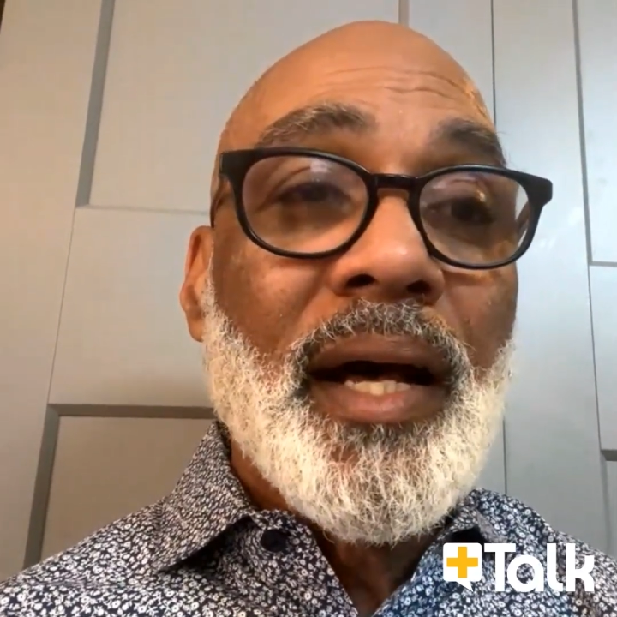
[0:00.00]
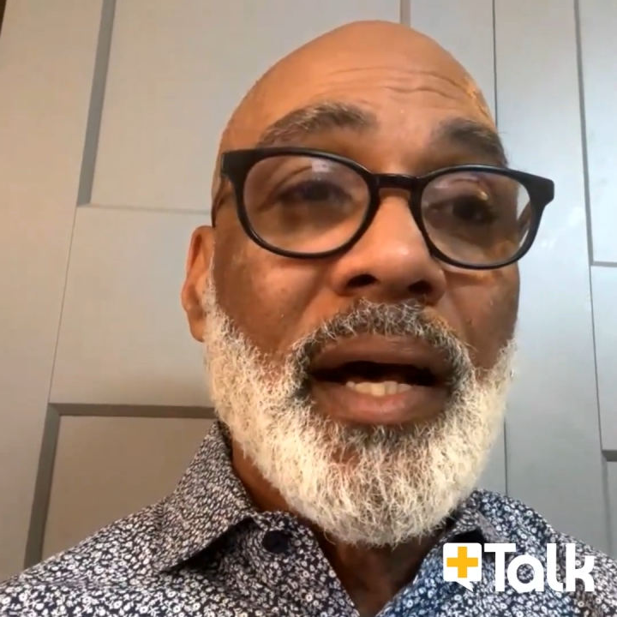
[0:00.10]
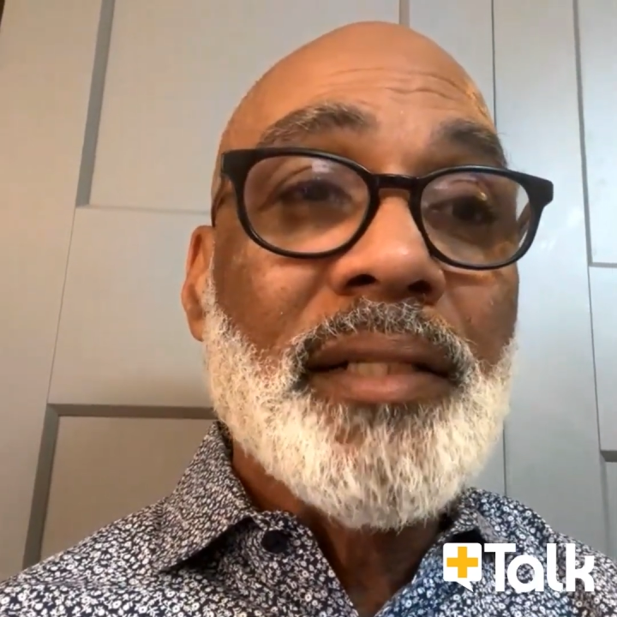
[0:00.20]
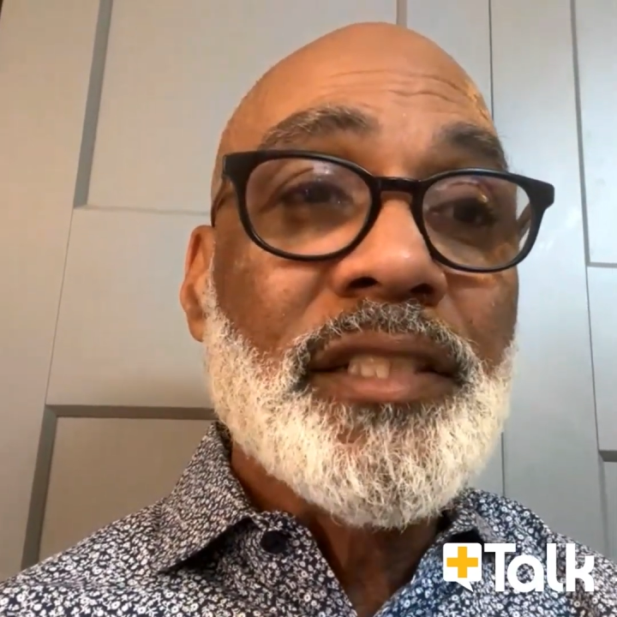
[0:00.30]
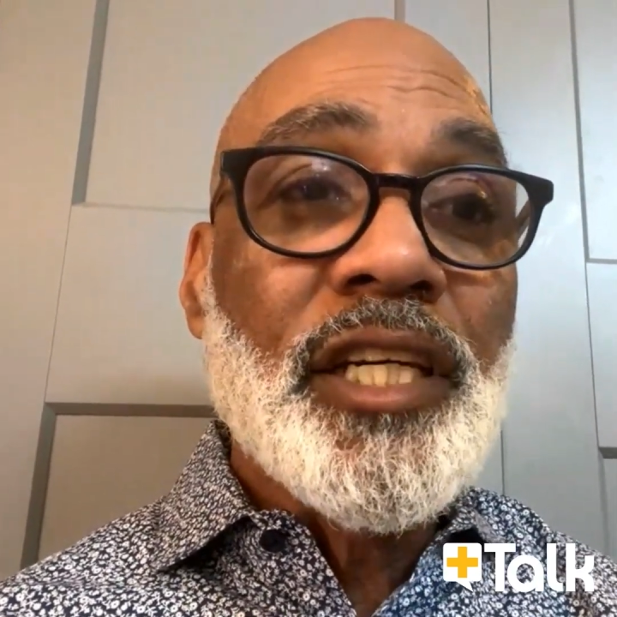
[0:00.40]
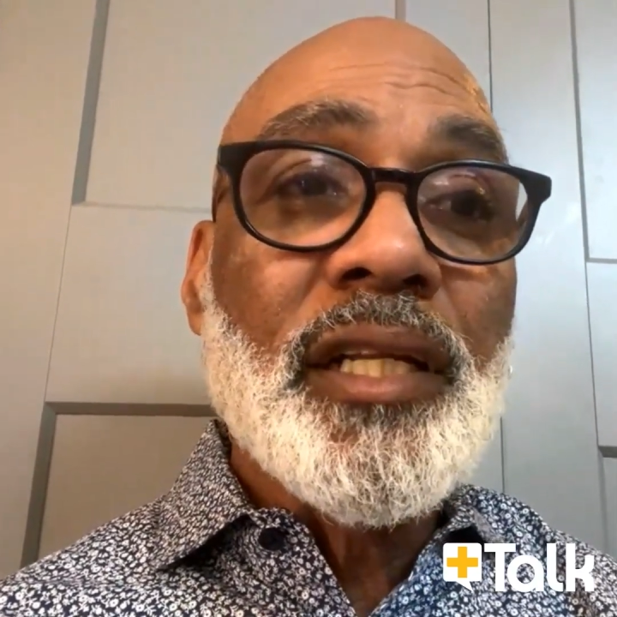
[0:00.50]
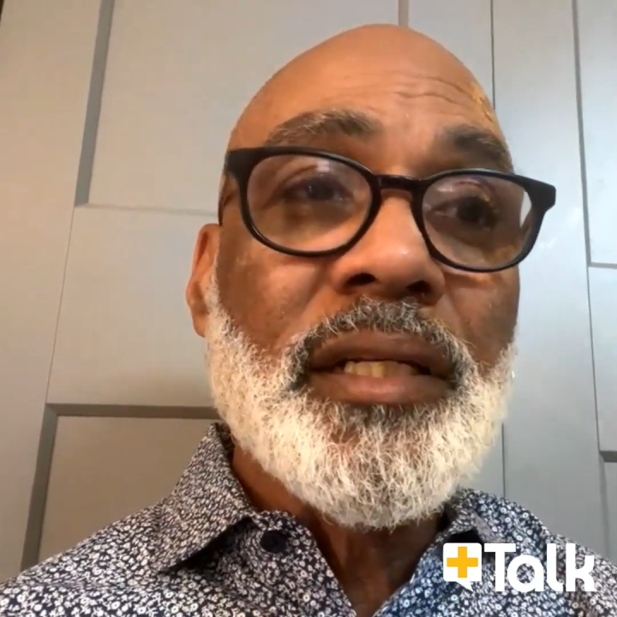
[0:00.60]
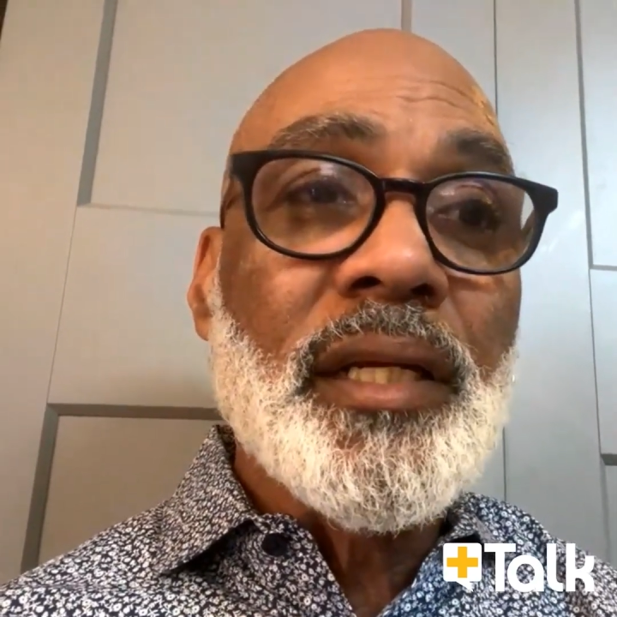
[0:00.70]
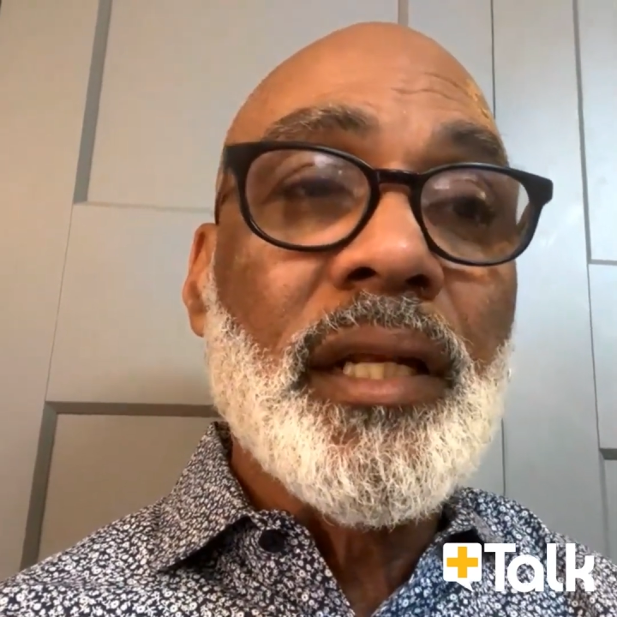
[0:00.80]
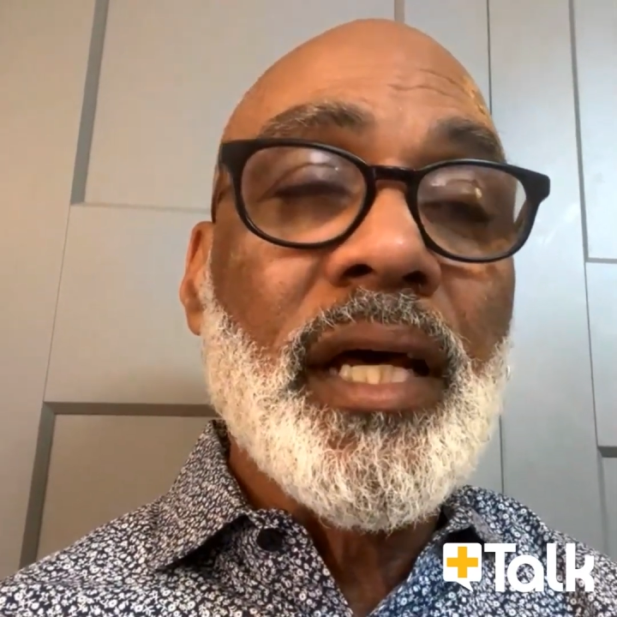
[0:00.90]
until
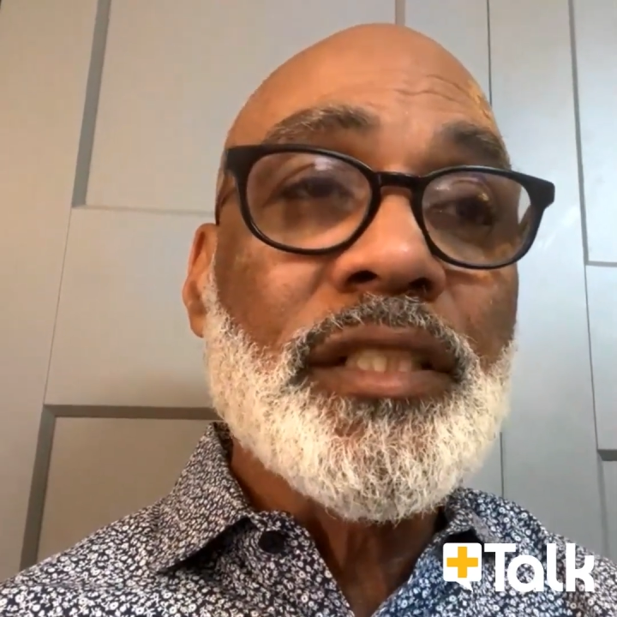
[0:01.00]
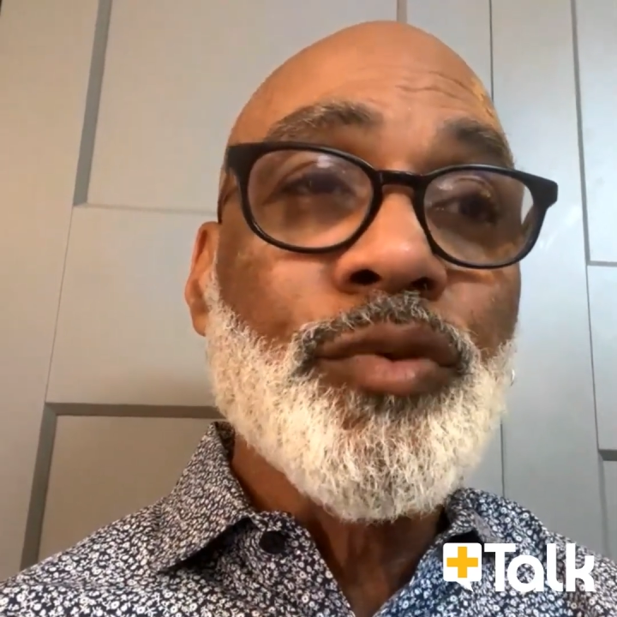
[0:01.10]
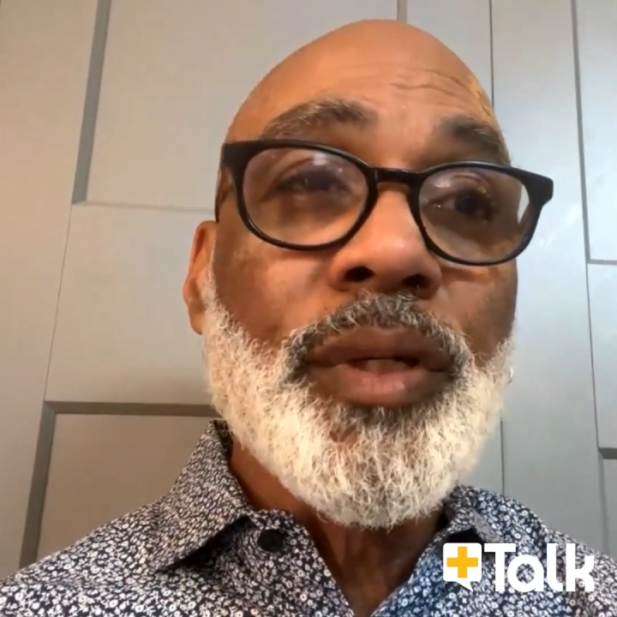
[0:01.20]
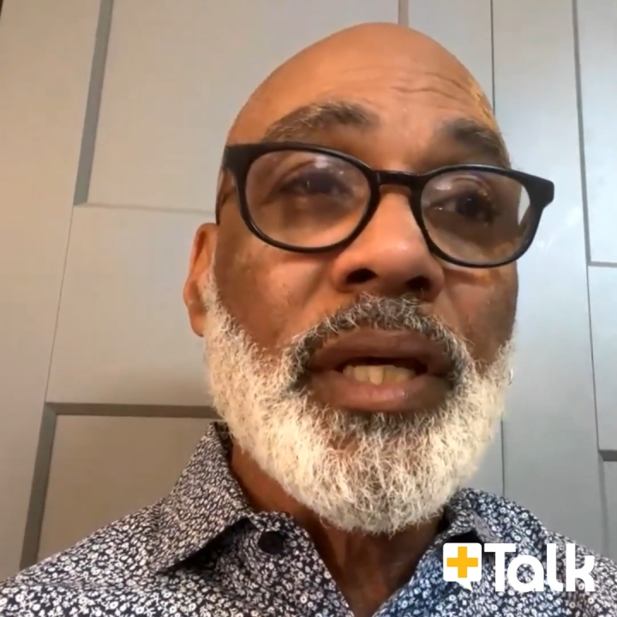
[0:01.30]
and unless we